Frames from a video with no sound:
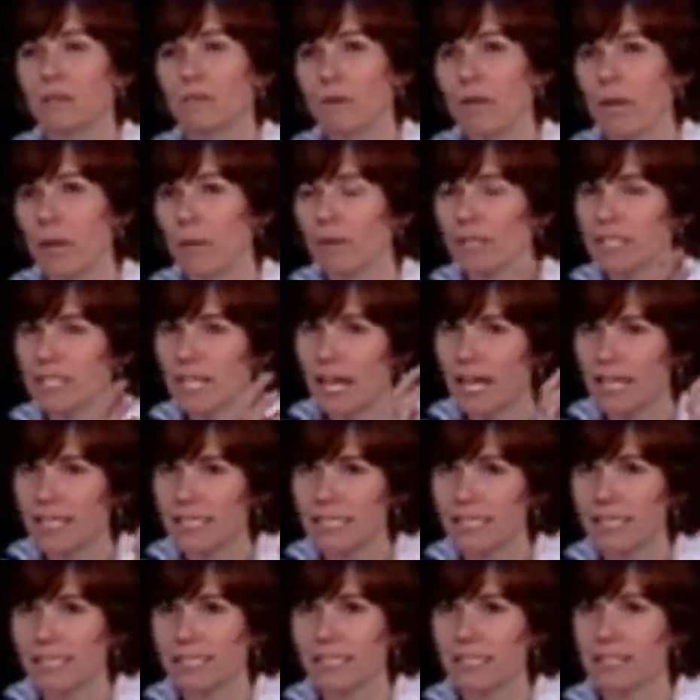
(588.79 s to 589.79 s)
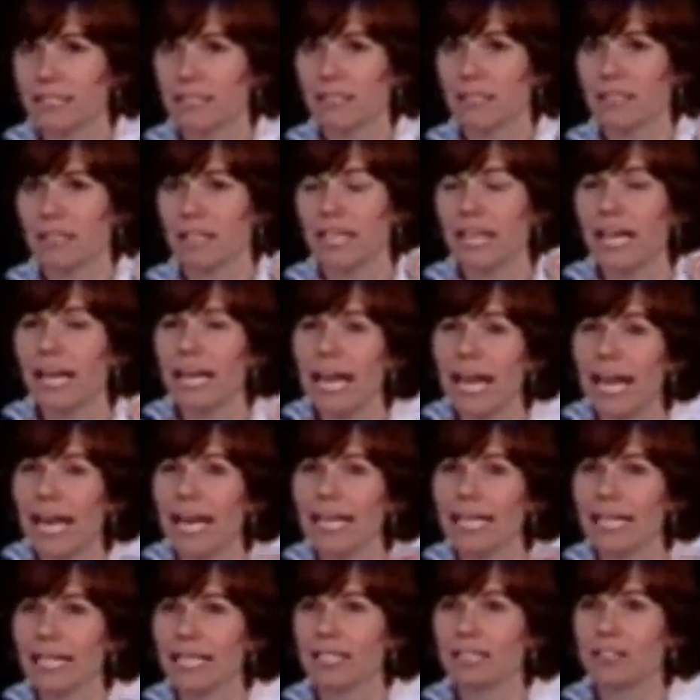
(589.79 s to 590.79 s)
prioritizes
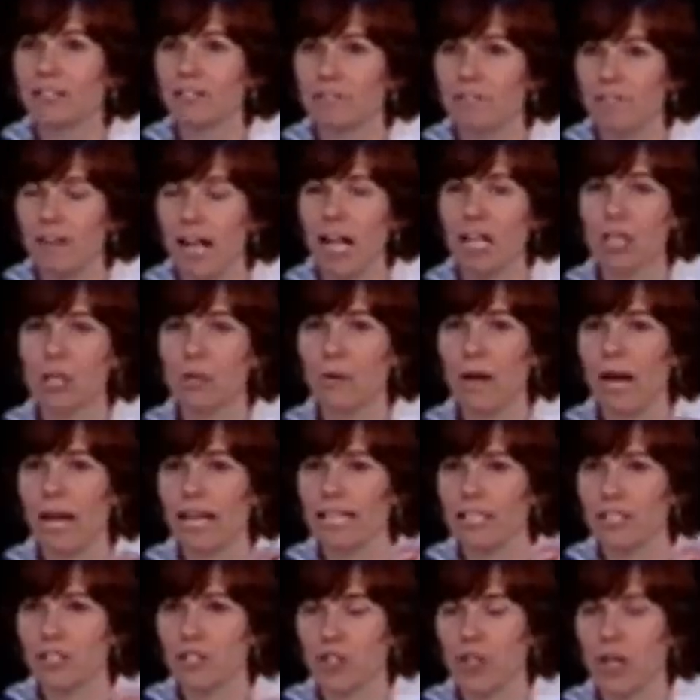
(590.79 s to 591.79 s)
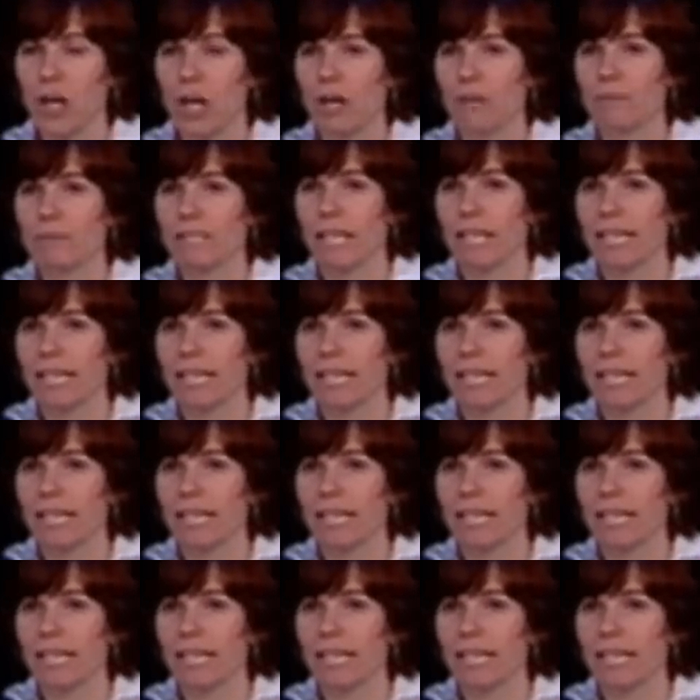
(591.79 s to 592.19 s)
Canadian value-added jobs